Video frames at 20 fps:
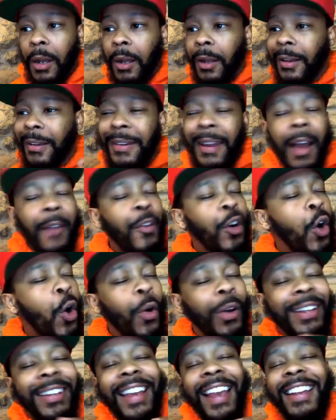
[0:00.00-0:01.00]
Never
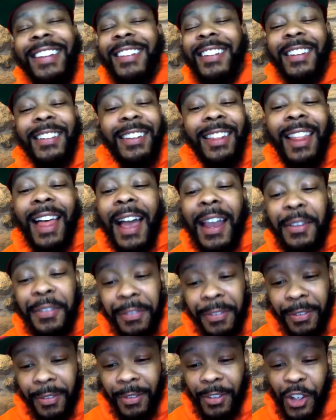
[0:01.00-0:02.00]
caught a case in his
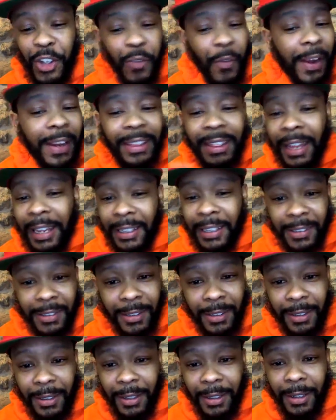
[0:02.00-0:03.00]
life. Straight-laced.
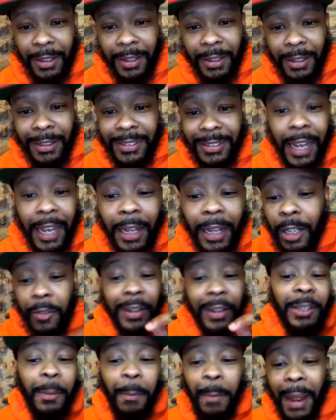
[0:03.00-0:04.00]
Teller
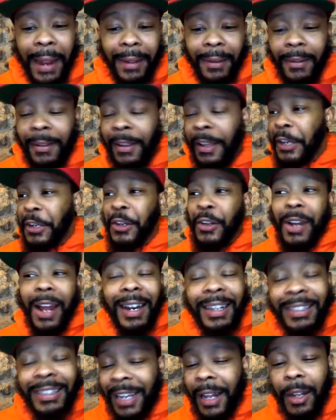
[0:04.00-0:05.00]
at the bank. You're not
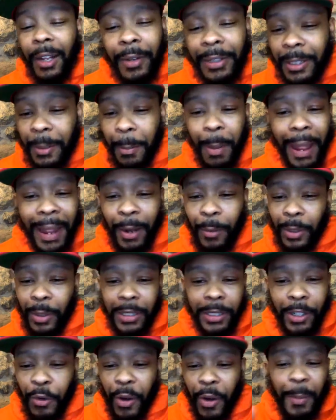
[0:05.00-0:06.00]
a teller at the bank with the
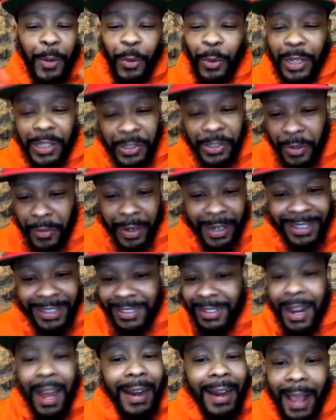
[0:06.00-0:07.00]
criminal history. It's
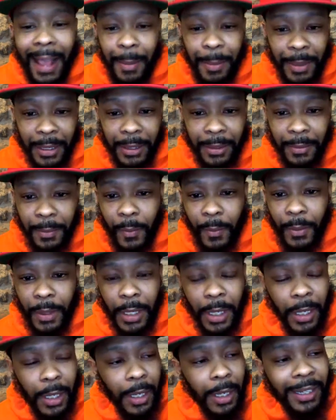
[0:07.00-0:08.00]
not happening.
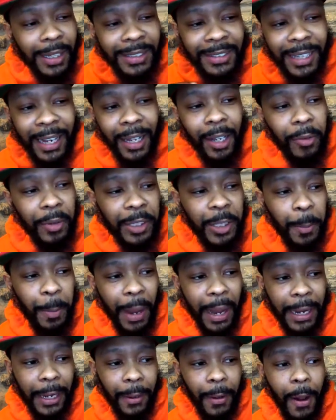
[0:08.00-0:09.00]
Teller at the
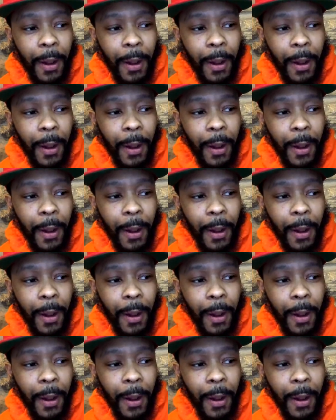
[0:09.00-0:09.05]
bank.